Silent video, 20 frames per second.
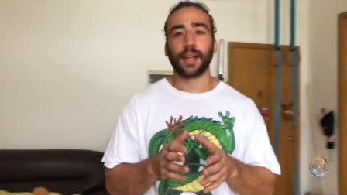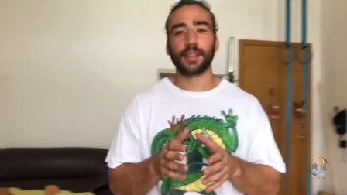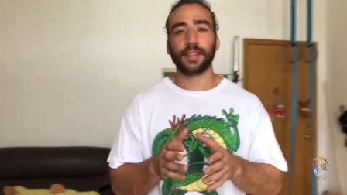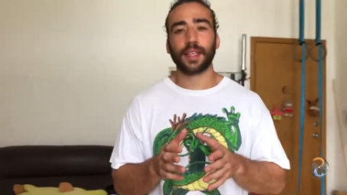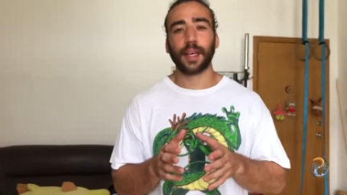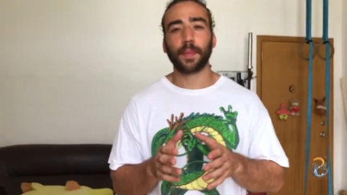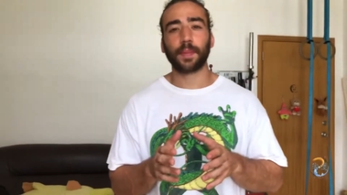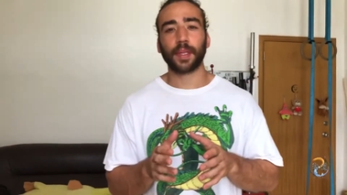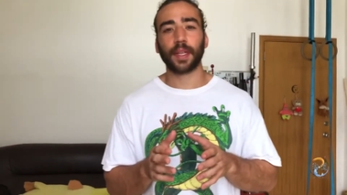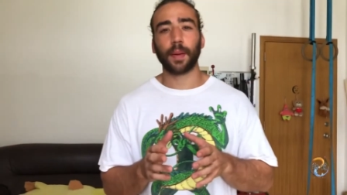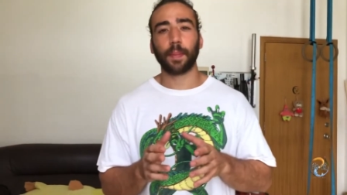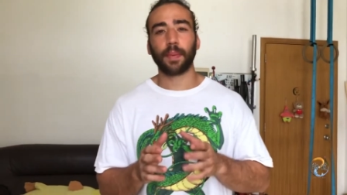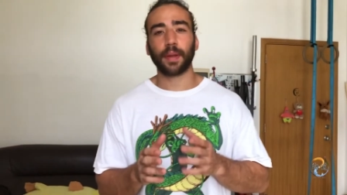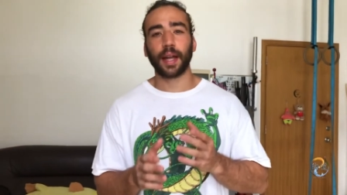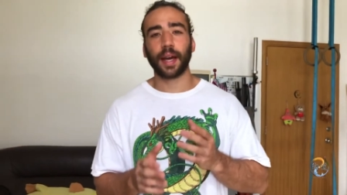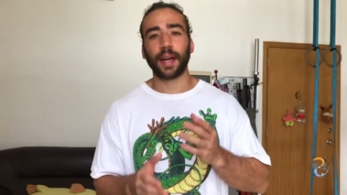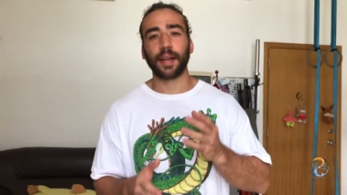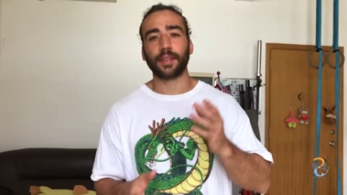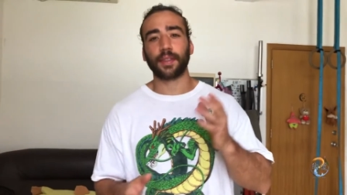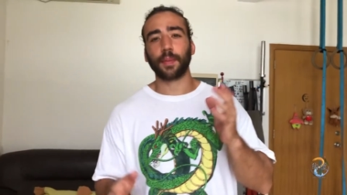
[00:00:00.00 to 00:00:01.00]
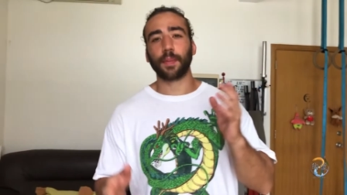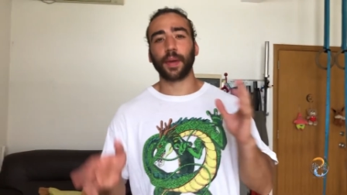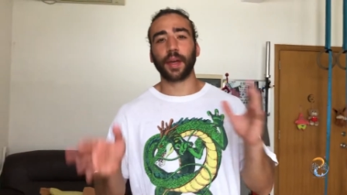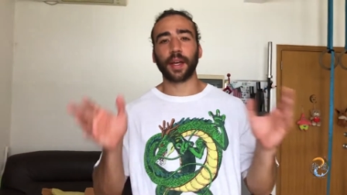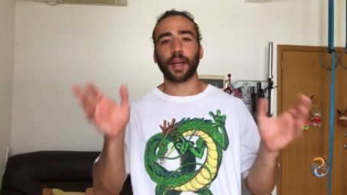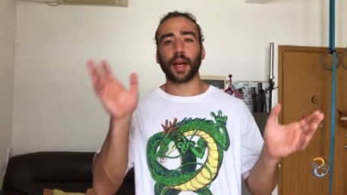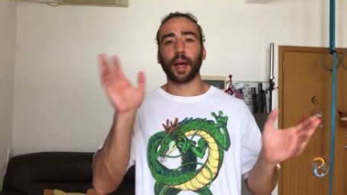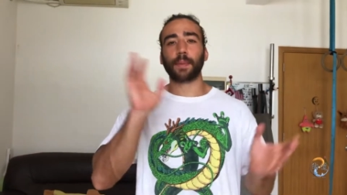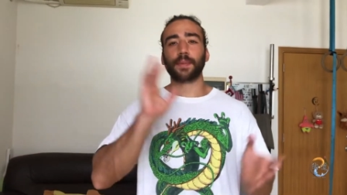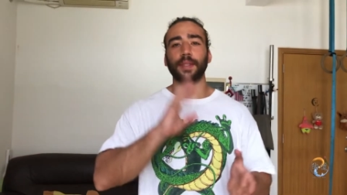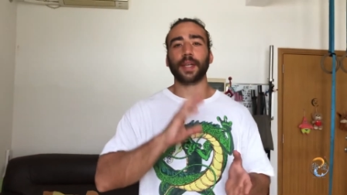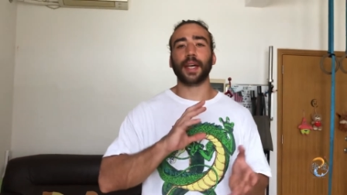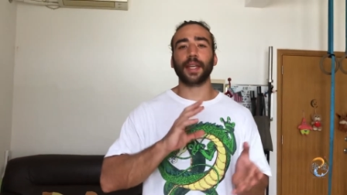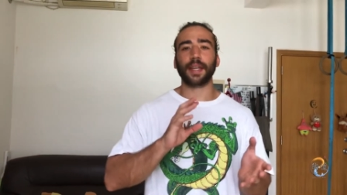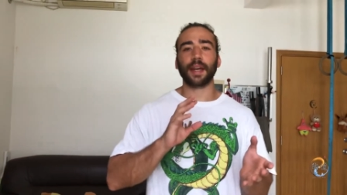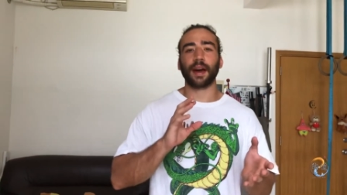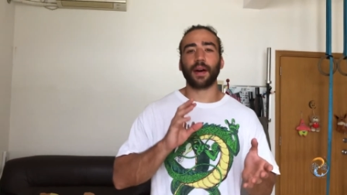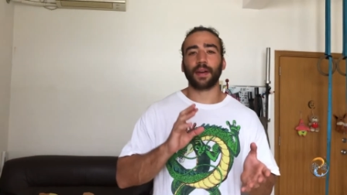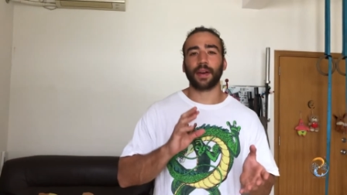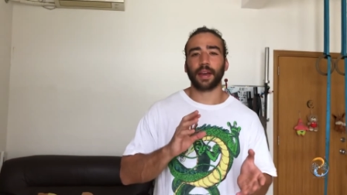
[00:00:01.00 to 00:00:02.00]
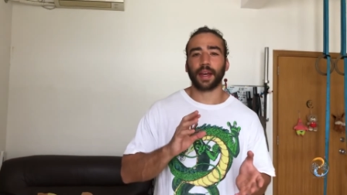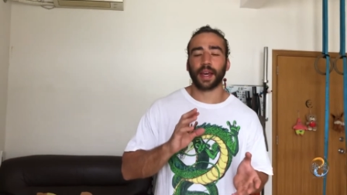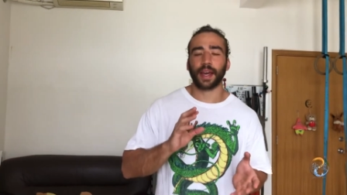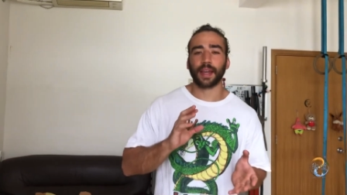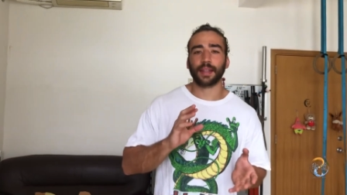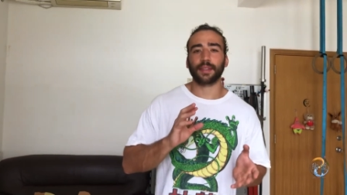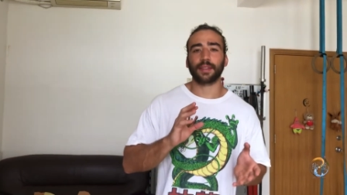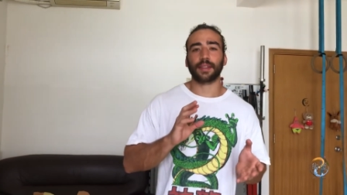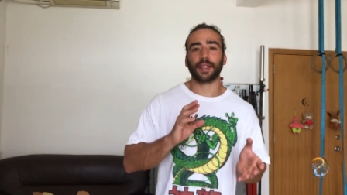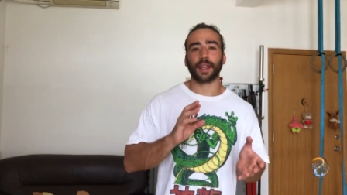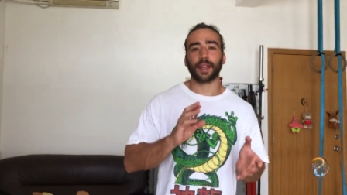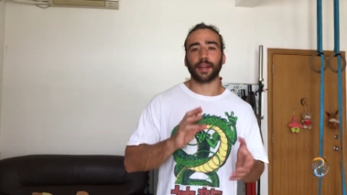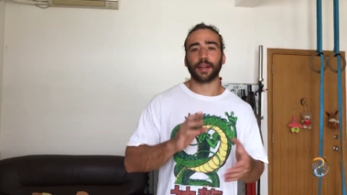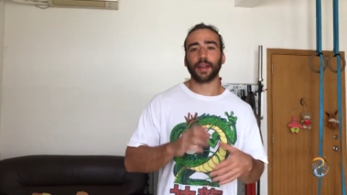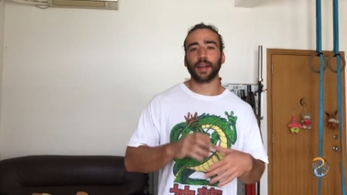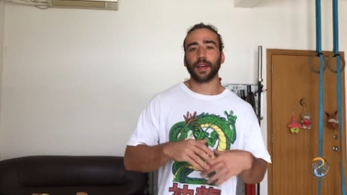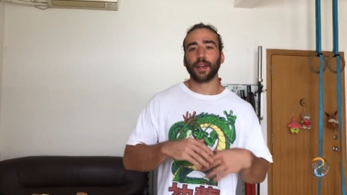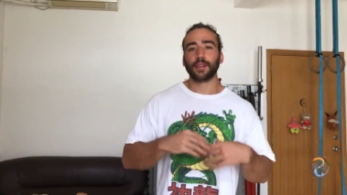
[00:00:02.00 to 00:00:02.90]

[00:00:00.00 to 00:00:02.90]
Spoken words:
concept and apply it to being upside down in a handstand.